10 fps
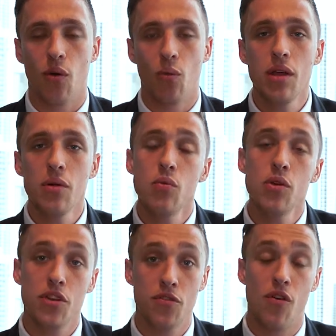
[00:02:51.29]
we
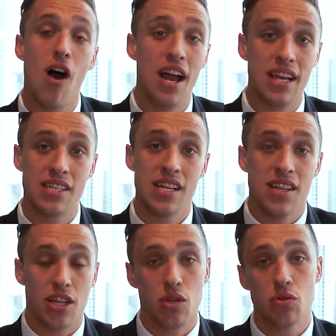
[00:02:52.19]
would advise
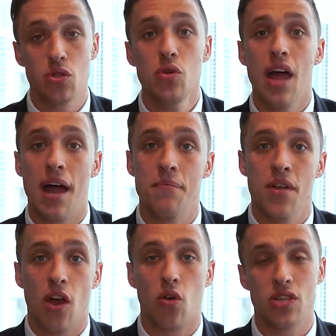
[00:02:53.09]
that you do that
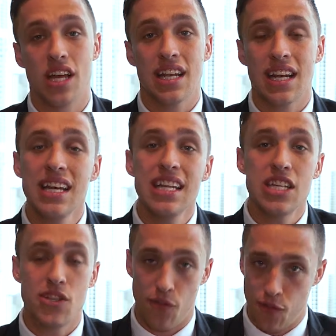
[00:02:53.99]
across at
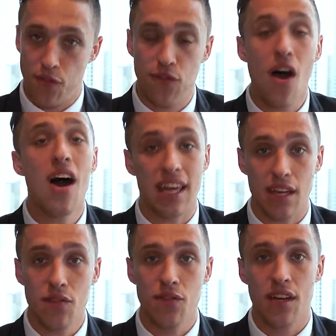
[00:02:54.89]
least
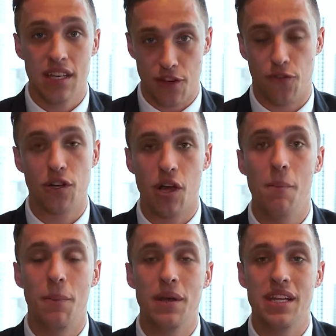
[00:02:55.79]
5 different
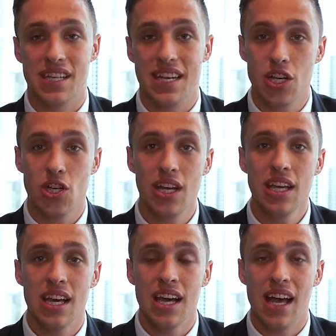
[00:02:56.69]
companies initially,